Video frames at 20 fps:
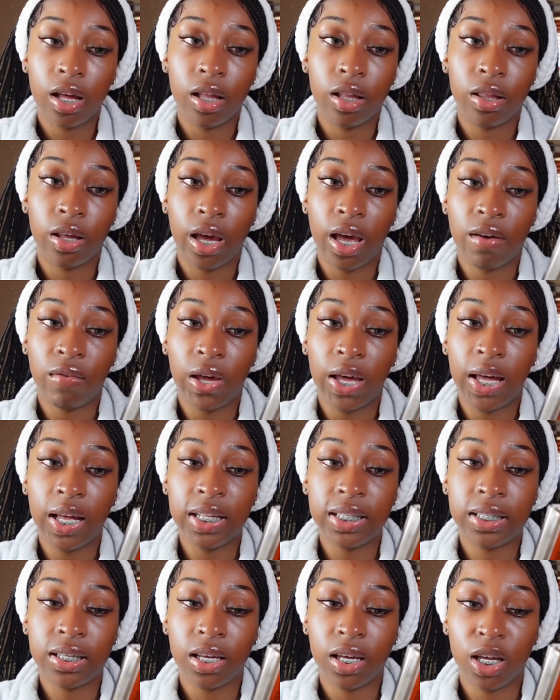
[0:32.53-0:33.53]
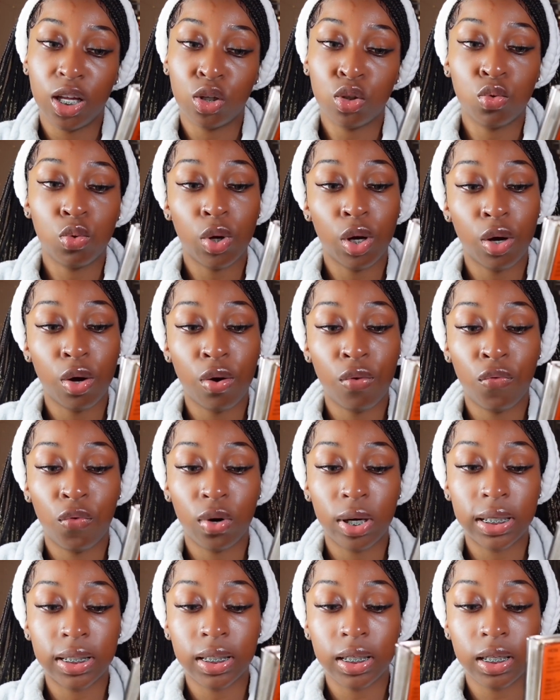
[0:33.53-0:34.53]
They have 8, 10, 12,
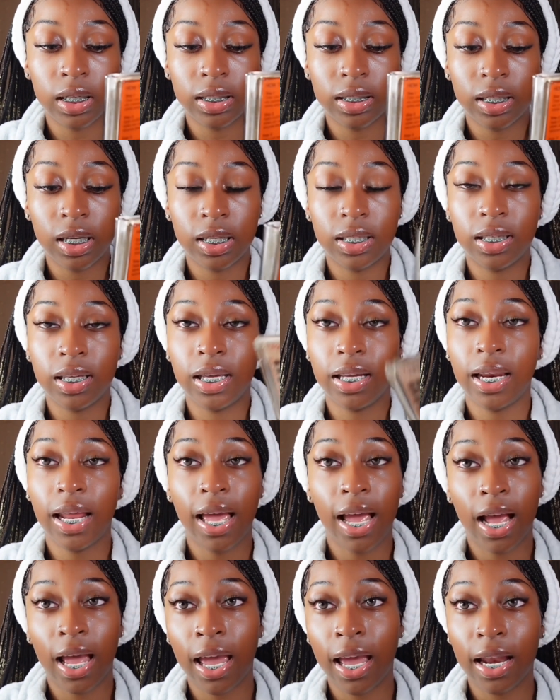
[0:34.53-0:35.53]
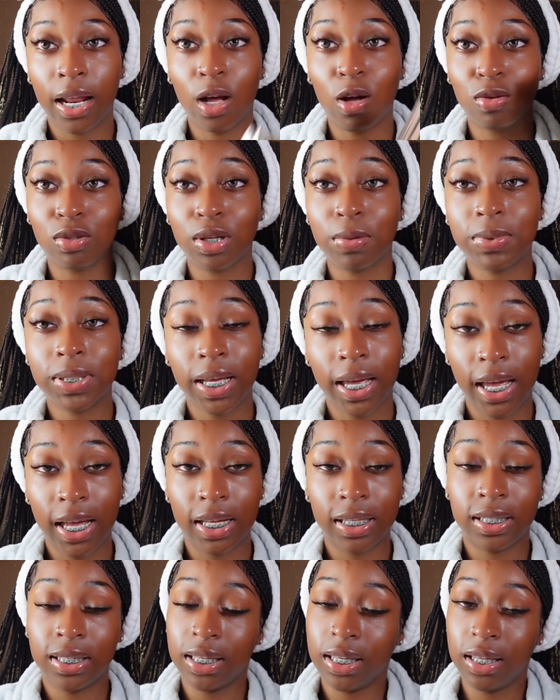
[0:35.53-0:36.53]
14, 16, and it goes up to
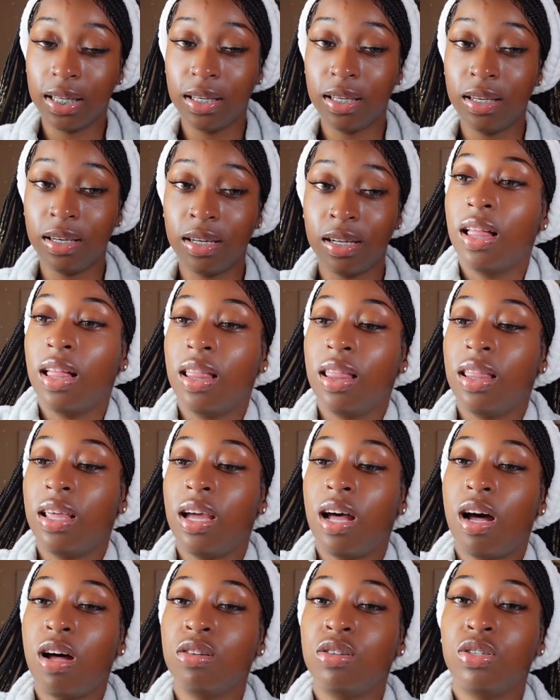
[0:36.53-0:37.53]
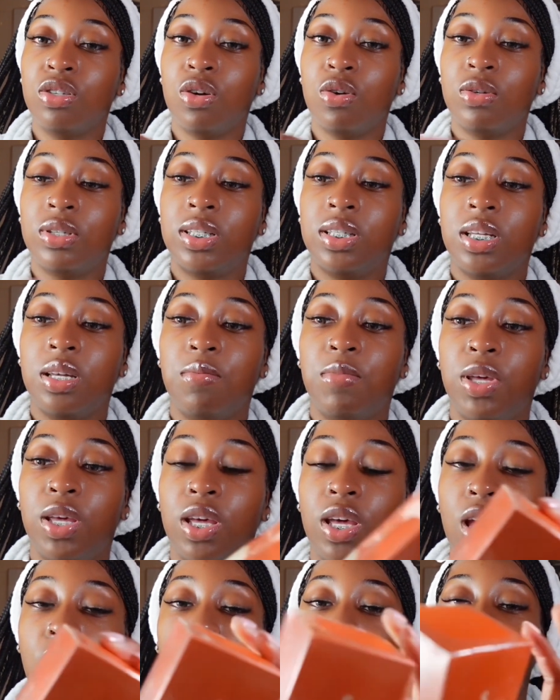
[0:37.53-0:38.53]
18. They also sent
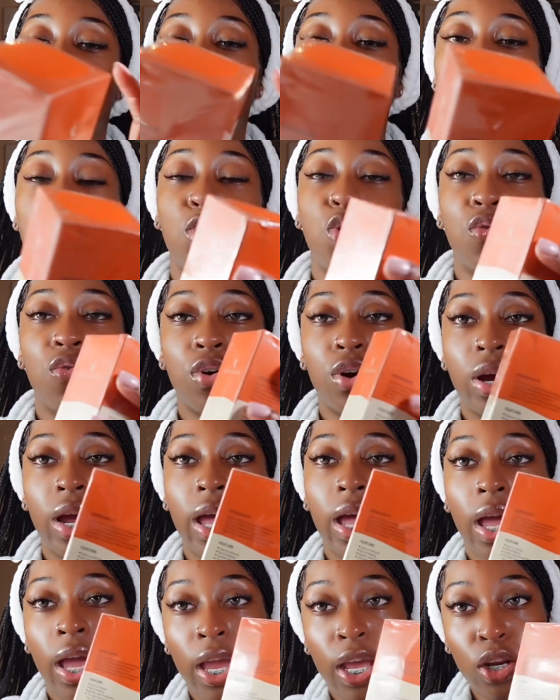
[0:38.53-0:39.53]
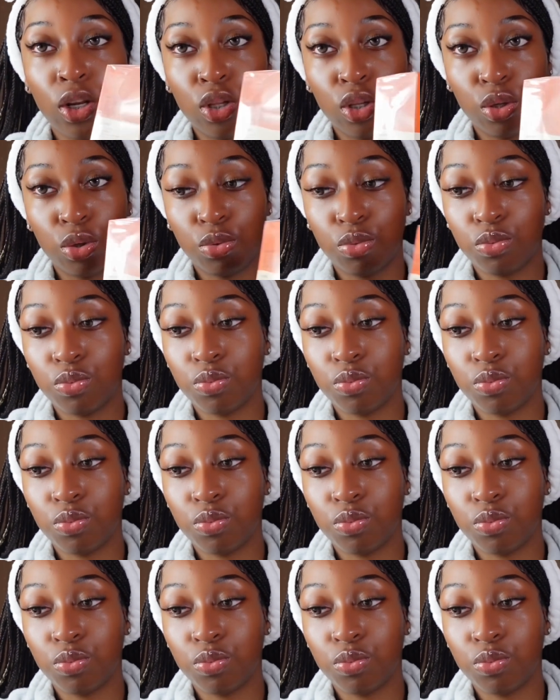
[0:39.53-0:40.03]
me remover and glue.